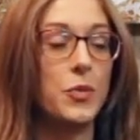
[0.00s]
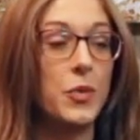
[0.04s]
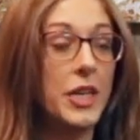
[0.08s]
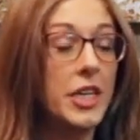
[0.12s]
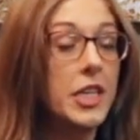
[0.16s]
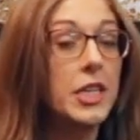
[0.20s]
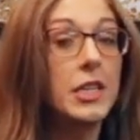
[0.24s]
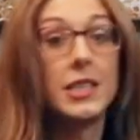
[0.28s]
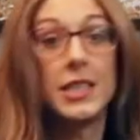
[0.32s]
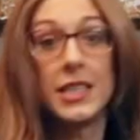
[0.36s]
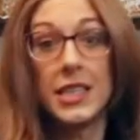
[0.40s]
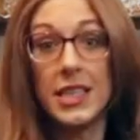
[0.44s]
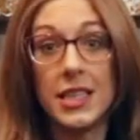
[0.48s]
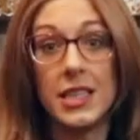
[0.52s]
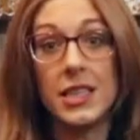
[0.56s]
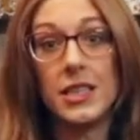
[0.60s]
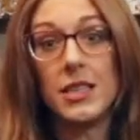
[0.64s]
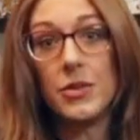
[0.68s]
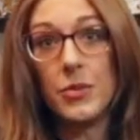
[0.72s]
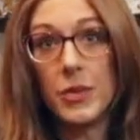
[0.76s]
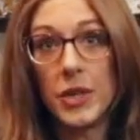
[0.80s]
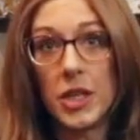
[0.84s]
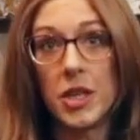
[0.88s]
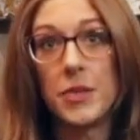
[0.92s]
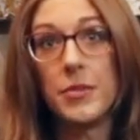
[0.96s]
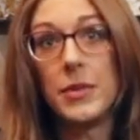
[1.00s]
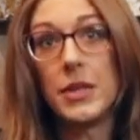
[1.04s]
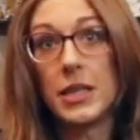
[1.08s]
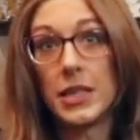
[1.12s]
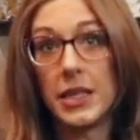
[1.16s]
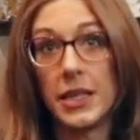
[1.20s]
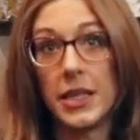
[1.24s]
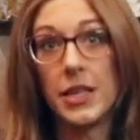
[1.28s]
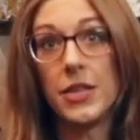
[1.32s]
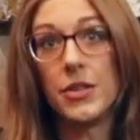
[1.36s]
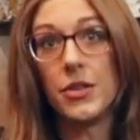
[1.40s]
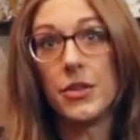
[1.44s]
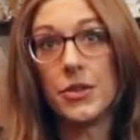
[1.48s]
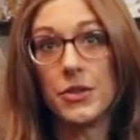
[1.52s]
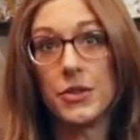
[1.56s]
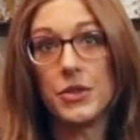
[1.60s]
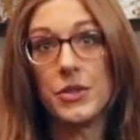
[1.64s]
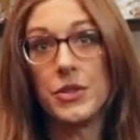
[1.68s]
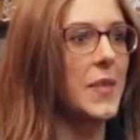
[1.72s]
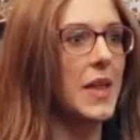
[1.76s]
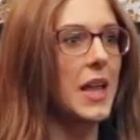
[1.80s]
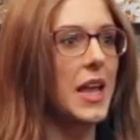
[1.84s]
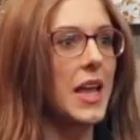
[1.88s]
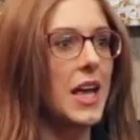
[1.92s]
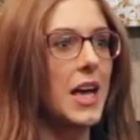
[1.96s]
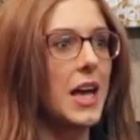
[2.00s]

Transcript: we could be leaders.